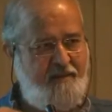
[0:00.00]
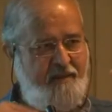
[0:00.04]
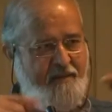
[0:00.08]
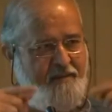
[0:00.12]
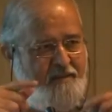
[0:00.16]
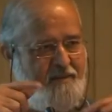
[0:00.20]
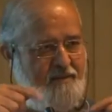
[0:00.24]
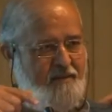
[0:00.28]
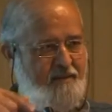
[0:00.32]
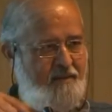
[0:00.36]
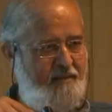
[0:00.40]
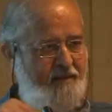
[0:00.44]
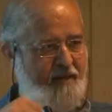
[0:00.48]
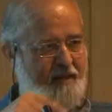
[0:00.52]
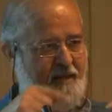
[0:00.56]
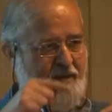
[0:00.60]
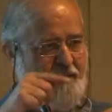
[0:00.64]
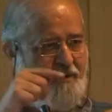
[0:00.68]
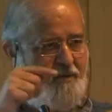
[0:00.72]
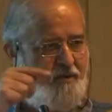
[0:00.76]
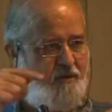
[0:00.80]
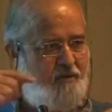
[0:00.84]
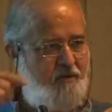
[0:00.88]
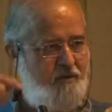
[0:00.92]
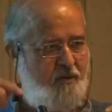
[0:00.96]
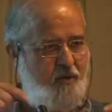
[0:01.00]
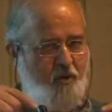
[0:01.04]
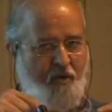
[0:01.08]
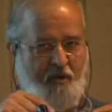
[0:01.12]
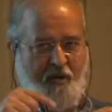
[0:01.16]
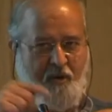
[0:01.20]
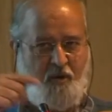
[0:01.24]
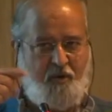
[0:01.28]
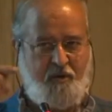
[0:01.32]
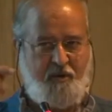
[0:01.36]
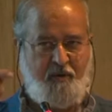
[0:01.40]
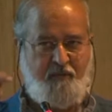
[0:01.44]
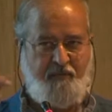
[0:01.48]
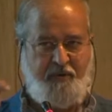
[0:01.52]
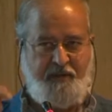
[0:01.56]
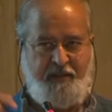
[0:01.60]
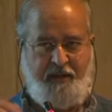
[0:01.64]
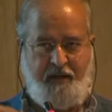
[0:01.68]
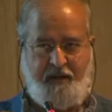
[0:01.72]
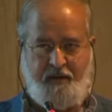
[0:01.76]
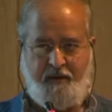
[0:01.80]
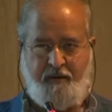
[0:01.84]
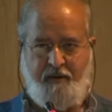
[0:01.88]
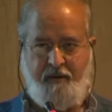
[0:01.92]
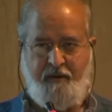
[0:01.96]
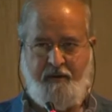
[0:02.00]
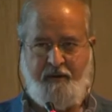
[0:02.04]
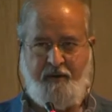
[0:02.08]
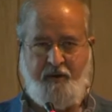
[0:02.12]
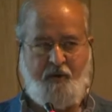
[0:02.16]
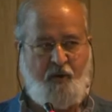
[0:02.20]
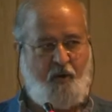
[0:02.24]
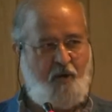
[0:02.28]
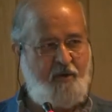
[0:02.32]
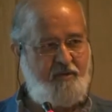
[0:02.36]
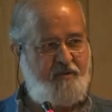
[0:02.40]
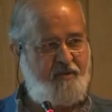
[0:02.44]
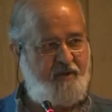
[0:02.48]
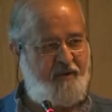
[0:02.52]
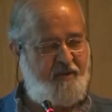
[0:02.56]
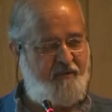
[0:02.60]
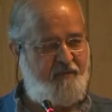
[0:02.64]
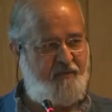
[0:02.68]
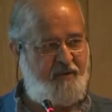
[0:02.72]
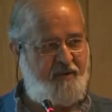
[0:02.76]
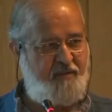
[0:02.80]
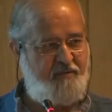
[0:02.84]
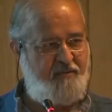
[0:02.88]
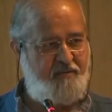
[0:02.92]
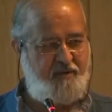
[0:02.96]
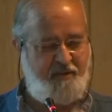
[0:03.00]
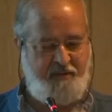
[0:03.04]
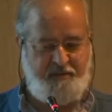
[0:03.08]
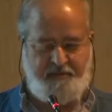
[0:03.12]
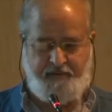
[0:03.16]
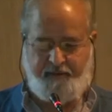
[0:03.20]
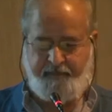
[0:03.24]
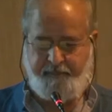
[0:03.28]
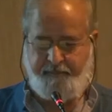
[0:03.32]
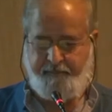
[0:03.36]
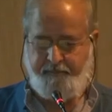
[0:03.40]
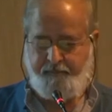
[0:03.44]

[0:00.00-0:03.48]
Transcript: this, there are a whole lot of other cross-references.